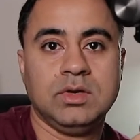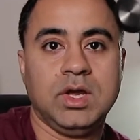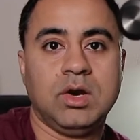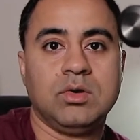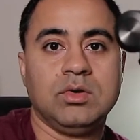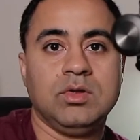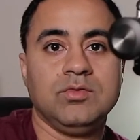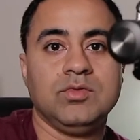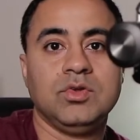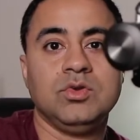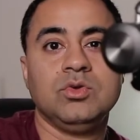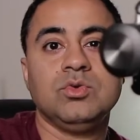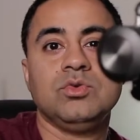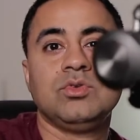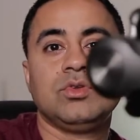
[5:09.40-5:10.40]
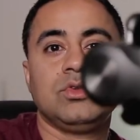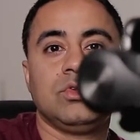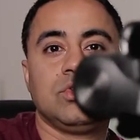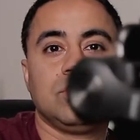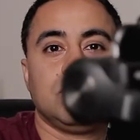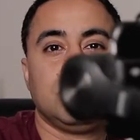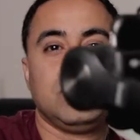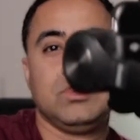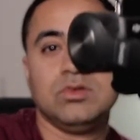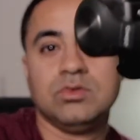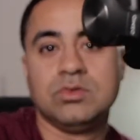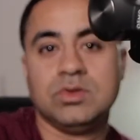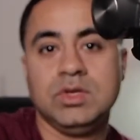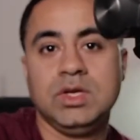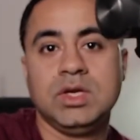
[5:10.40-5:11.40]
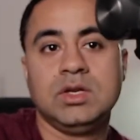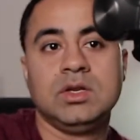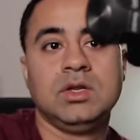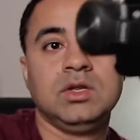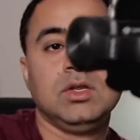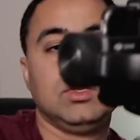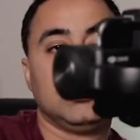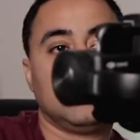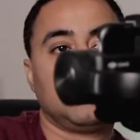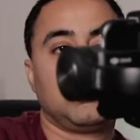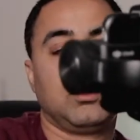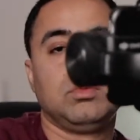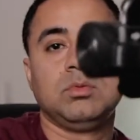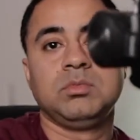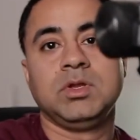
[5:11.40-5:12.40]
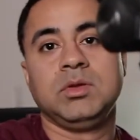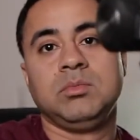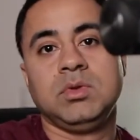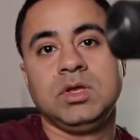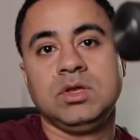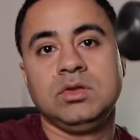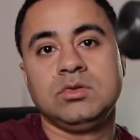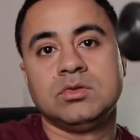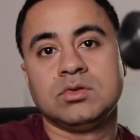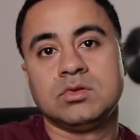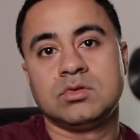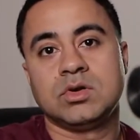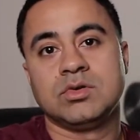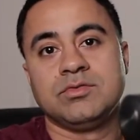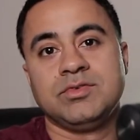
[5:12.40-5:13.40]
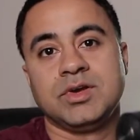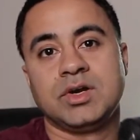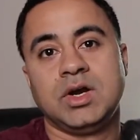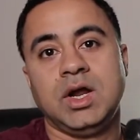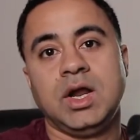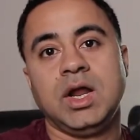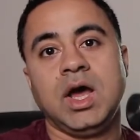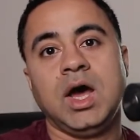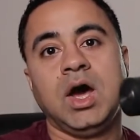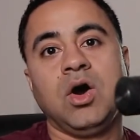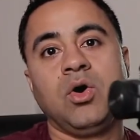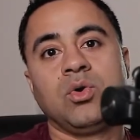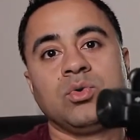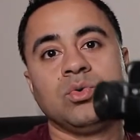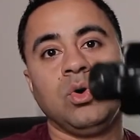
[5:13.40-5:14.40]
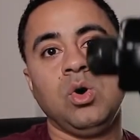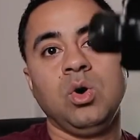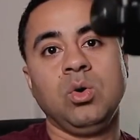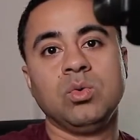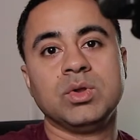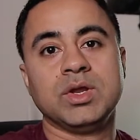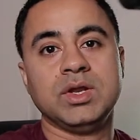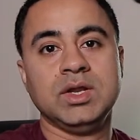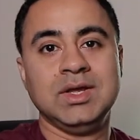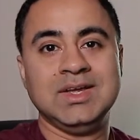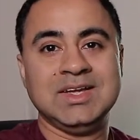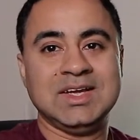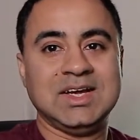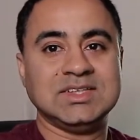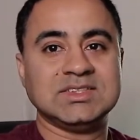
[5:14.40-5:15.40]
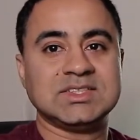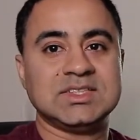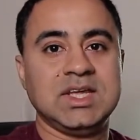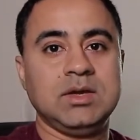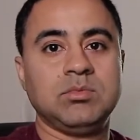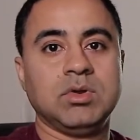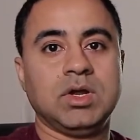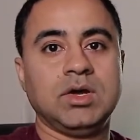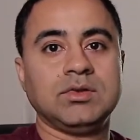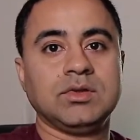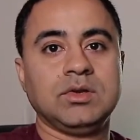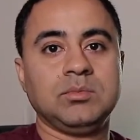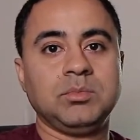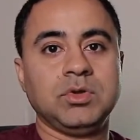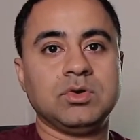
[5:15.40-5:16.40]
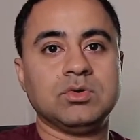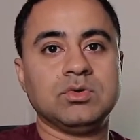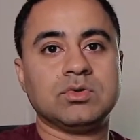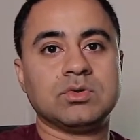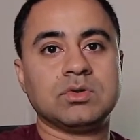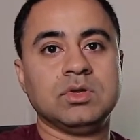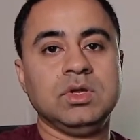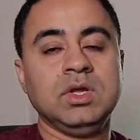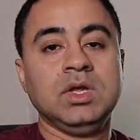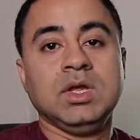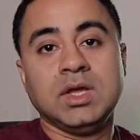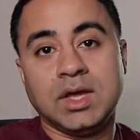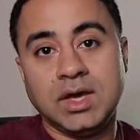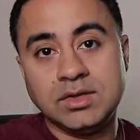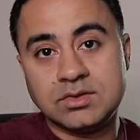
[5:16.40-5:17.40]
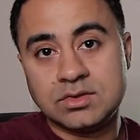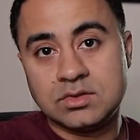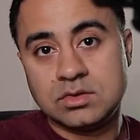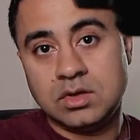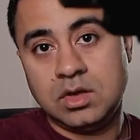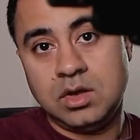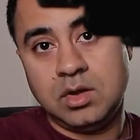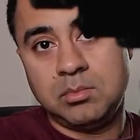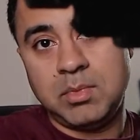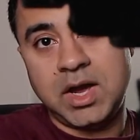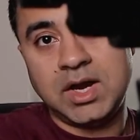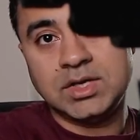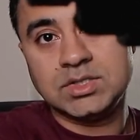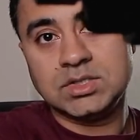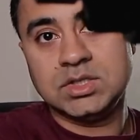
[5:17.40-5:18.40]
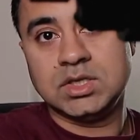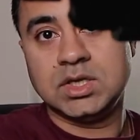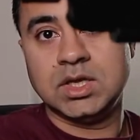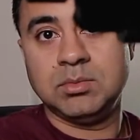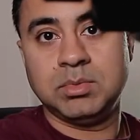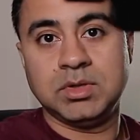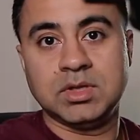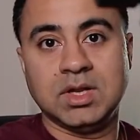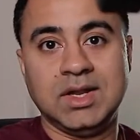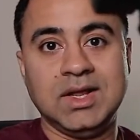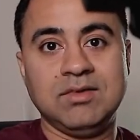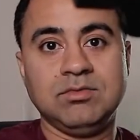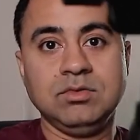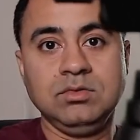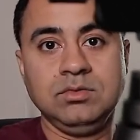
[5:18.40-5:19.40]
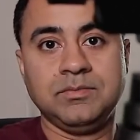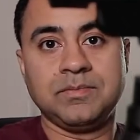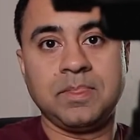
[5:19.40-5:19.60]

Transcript: Now, if you do still see it, it's probably me just trying to figure out how to hold it and stabilize it, because it's managing and keeping the level,